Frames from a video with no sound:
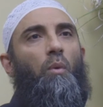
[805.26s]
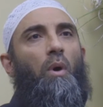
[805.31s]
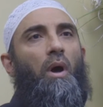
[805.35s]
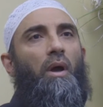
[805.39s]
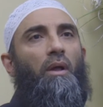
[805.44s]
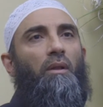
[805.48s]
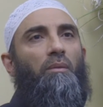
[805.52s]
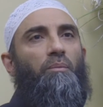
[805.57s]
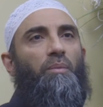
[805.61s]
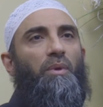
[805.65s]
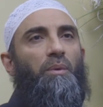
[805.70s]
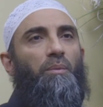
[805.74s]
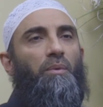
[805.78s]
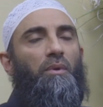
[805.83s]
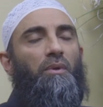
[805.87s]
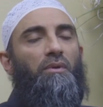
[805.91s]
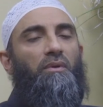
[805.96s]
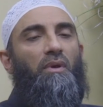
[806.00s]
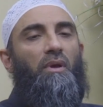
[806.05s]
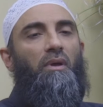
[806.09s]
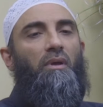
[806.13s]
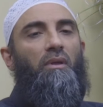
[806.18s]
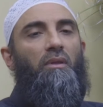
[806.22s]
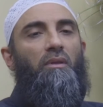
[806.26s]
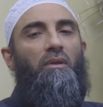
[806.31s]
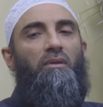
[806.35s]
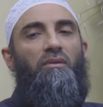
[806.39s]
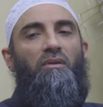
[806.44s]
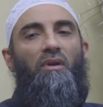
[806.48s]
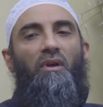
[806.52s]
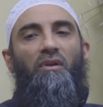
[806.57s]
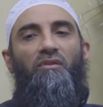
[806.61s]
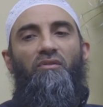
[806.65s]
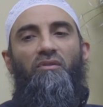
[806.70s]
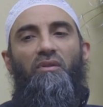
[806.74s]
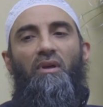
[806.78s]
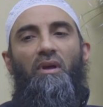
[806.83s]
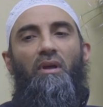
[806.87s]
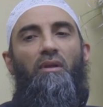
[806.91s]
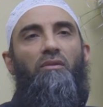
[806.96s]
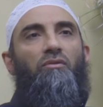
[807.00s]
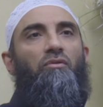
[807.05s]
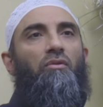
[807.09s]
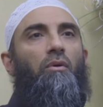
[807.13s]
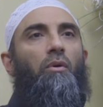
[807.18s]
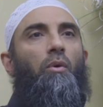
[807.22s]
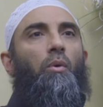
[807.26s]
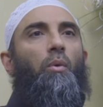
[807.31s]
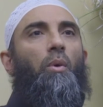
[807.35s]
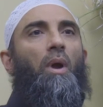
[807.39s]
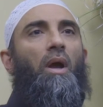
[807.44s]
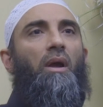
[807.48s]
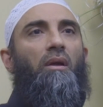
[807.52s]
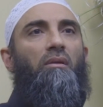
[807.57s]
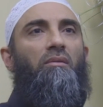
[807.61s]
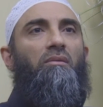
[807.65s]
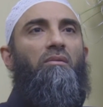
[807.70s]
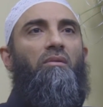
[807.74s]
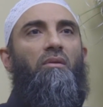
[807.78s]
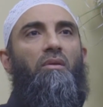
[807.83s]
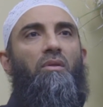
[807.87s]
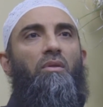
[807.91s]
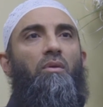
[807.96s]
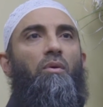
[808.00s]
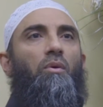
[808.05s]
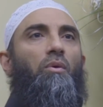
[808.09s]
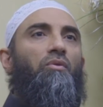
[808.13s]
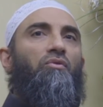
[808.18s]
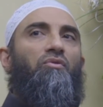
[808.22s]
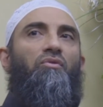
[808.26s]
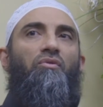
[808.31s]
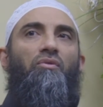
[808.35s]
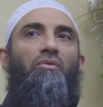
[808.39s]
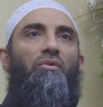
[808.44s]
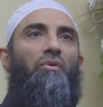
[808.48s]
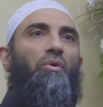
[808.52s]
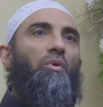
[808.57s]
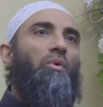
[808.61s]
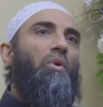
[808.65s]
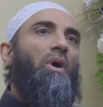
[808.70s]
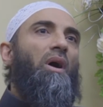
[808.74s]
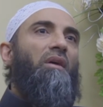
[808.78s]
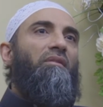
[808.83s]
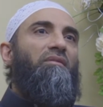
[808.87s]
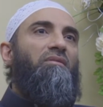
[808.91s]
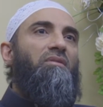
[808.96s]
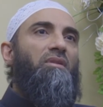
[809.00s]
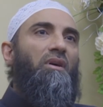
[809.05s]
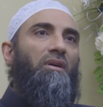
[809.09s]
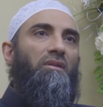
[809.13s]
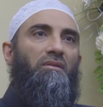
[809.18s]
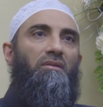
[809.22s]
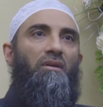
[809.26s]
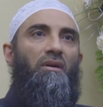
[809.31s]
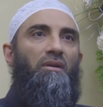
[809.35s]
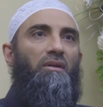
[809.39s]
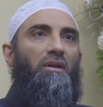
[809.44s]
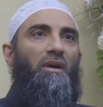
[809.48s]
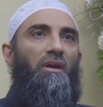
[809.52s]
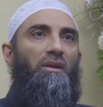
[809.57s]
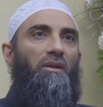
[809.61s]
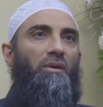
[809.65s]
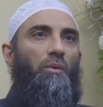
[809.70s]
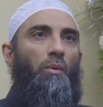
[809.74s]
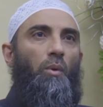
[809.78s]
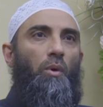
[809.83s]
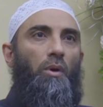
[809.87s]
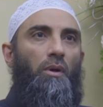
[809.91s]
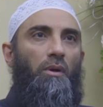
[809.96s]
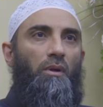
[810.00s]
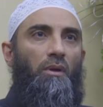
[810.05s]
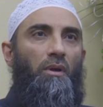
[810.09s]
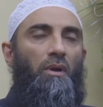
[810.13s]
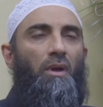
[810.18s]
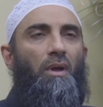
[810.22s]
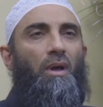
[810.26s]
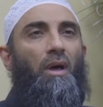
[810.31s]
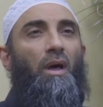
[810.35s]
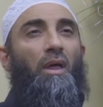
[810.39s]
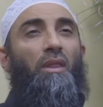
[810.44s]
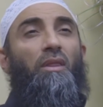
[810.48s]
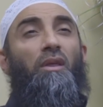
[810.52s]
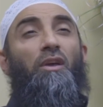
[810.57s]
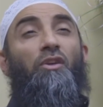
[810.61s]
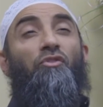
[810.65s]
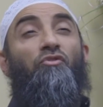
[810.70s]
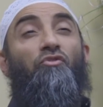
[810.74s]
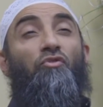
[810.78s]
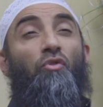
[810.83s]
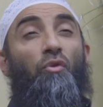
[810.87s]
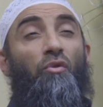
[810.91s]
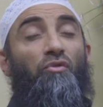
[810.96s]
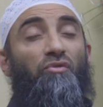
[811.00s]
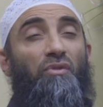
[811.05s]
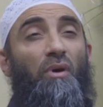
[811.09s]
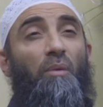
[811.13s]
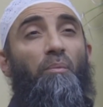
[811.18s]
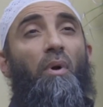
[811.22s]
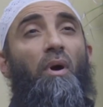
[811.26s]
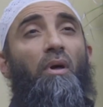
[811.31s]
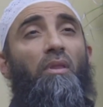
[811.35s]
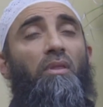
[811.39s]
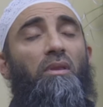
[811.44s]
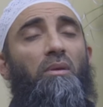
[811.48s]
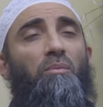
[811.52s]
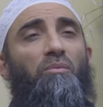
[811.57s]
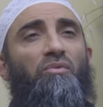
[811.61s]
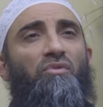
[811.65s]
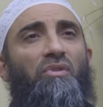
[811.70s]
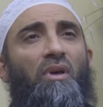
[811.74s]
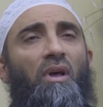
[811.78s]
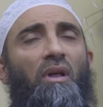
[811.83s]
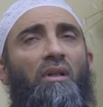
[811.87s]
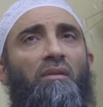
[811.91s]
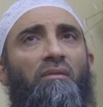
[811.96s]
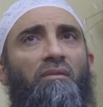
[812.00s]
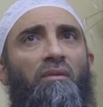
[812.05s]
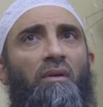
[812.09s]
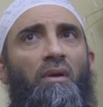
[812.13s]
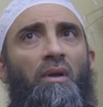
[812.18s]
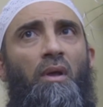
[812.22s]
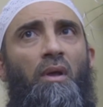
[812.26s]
while people taking the test and to correct those who have not done any work. And they chose upon themselves